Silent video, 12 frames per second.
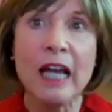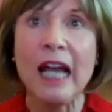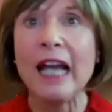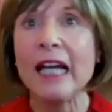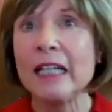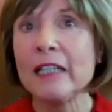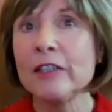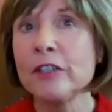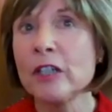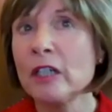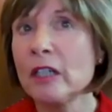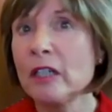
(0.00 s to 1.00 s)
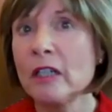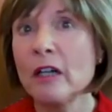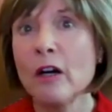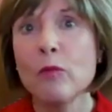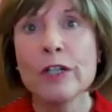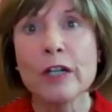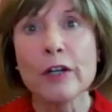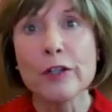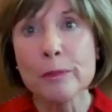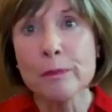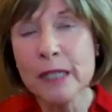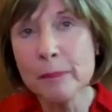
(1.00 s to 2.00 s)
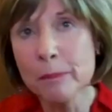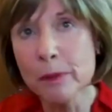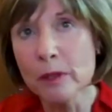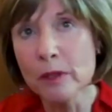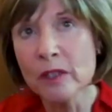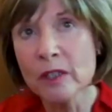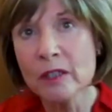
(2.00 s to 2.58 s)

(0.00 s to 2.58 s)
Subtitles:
and what other people